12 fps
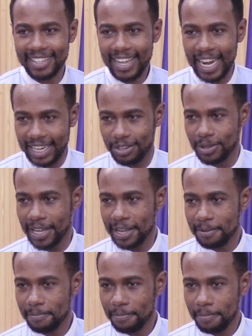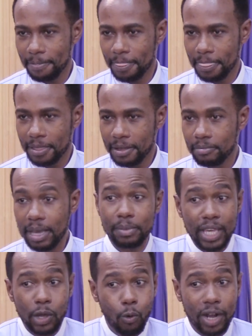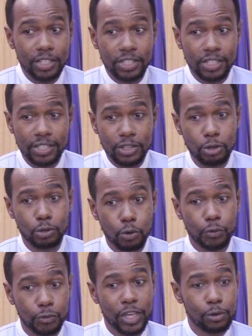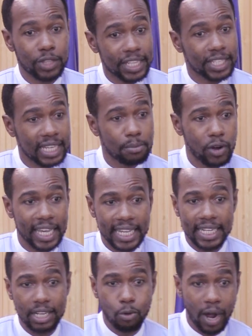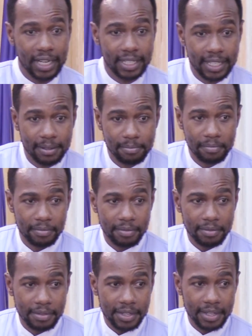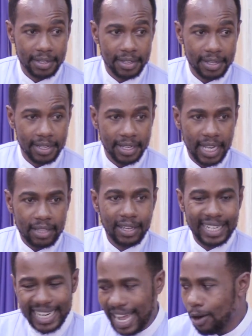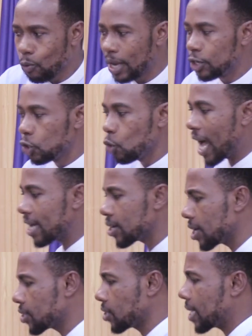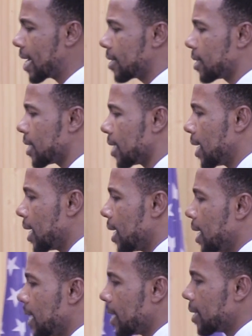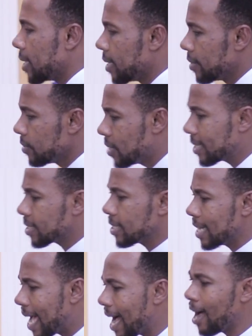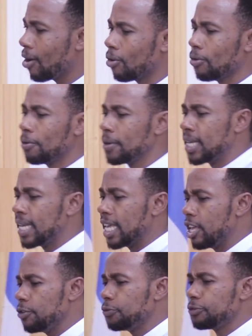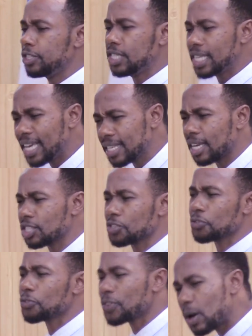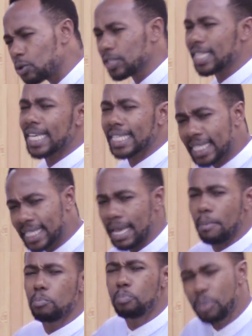Hallelujah. Maybe he wants you to feel the same way he did what? That now when you understand that now, if Jesus felt the same